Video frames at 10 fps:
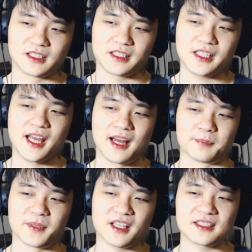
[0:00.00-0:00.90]
Yeah,
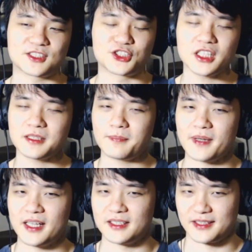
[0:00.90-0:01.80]
because judging
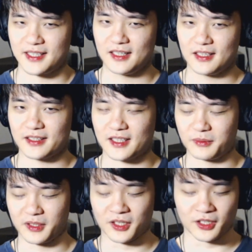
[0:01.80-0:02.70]
by the dialogue that
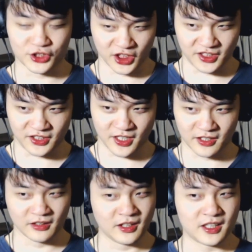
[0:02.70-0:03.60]
we heard just there,